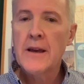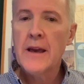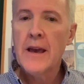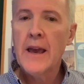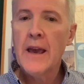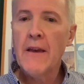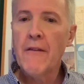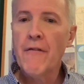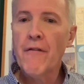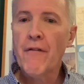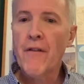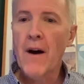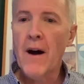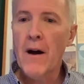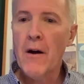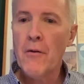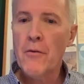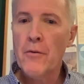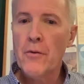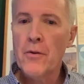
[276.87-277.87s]
he
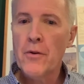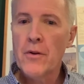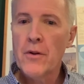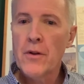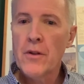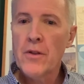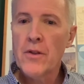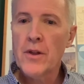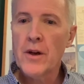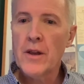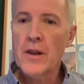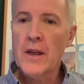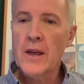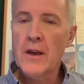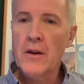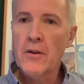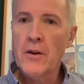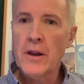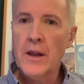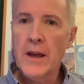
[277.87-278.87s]
found that he
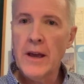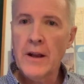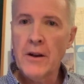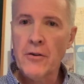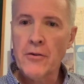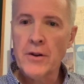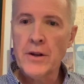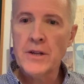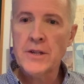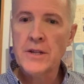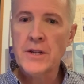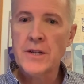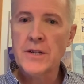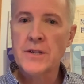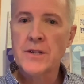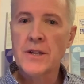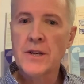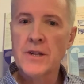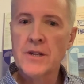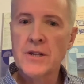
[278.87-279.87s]
could increase
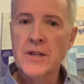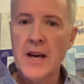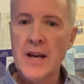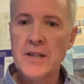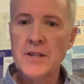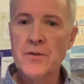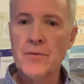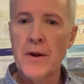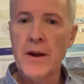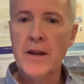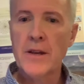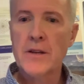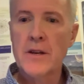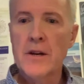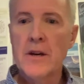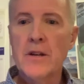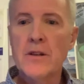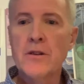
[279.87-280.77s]
his success rate